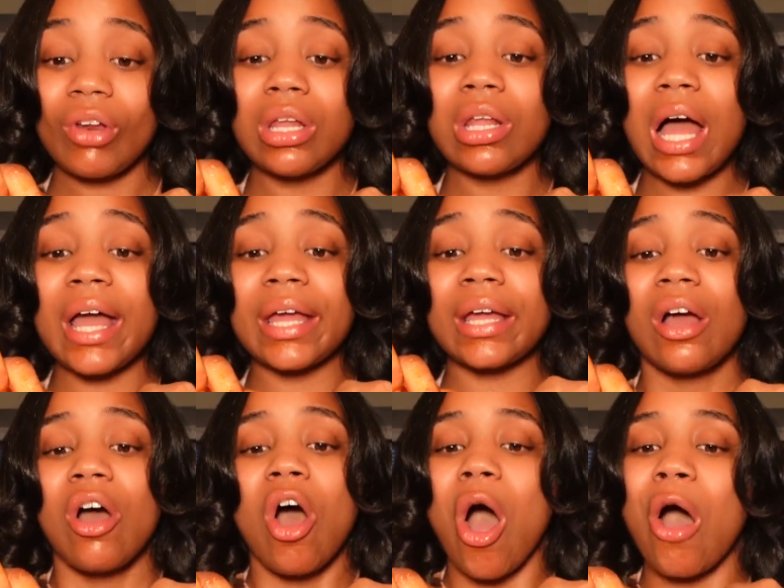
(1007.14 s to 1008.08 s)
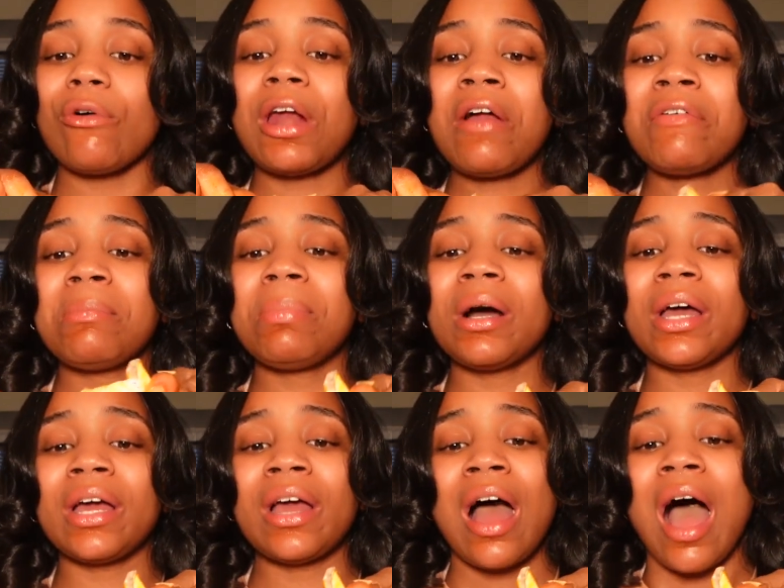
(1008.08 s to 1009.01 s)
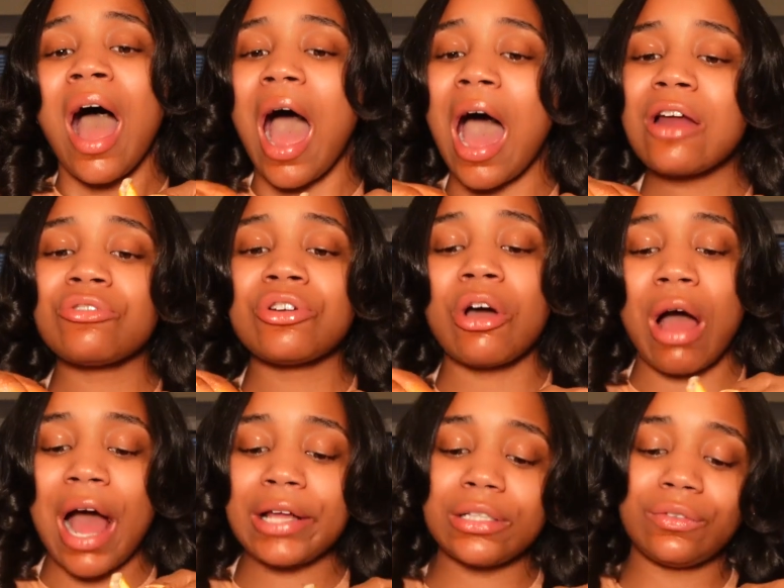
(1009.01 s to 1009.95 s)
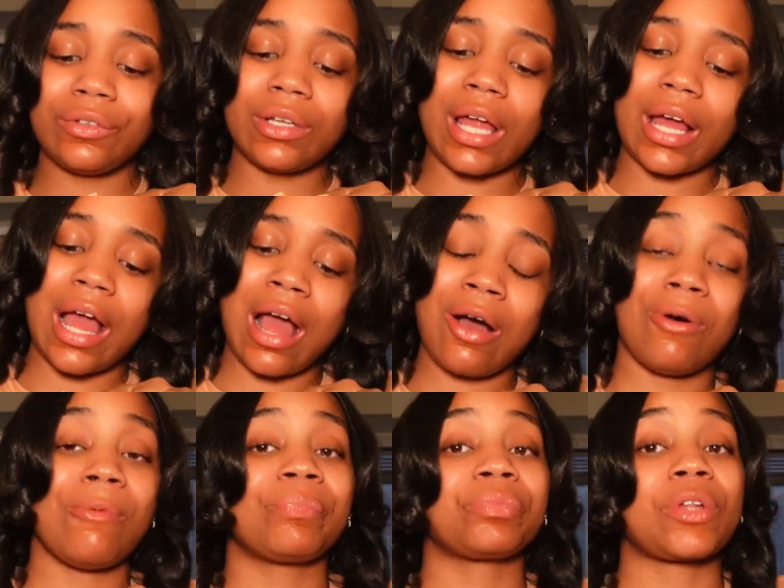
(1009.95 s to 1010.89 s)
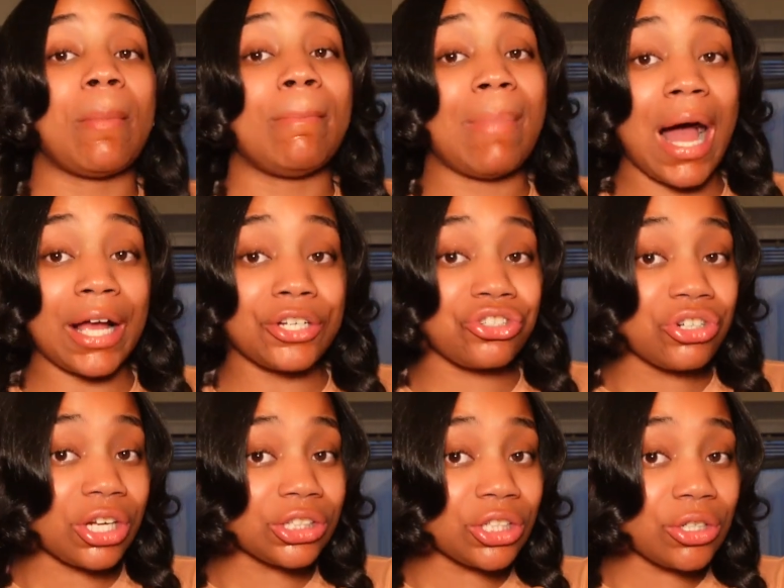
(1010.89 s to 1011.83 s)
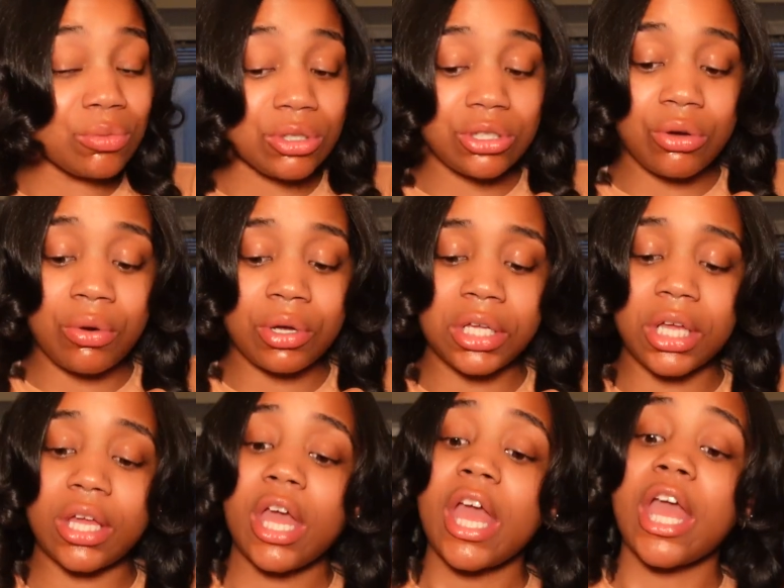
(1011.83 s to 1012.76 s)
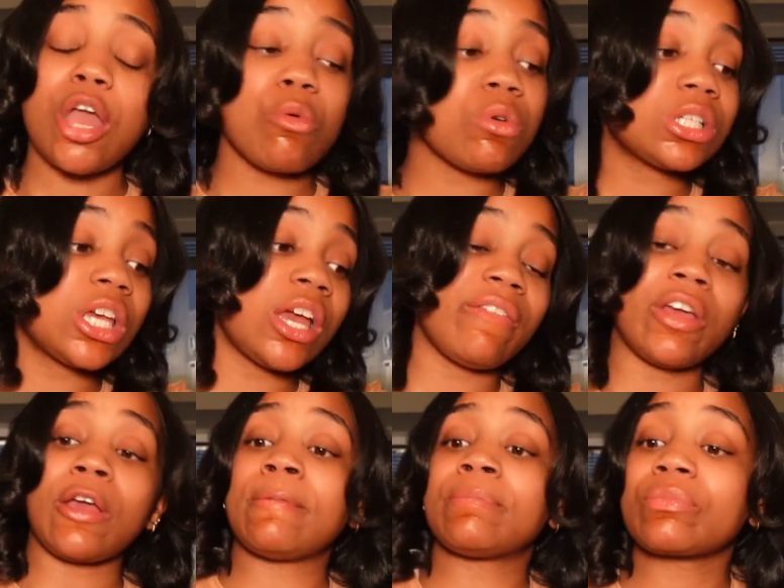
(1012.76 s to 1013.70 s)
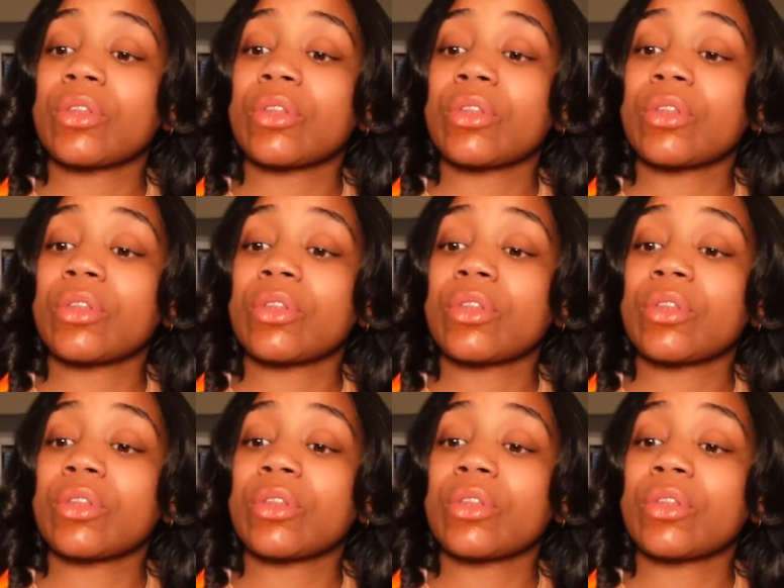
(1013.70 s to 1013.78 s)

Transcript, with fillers: like or whatever. But I don't know. I just feel like how my instructor was doing it, it was giving